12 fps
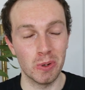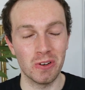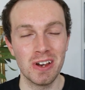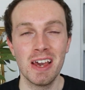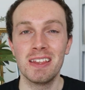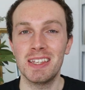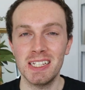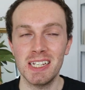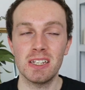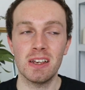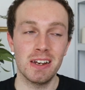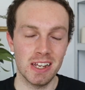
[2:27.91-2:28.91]
but this
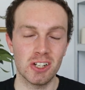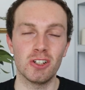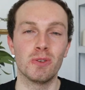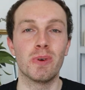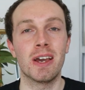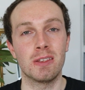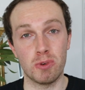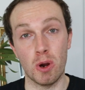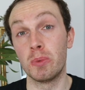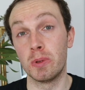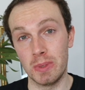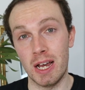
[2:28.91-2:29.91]
is initially where the
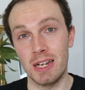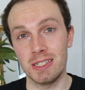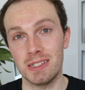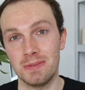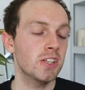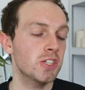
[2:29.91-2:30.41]
problem lies.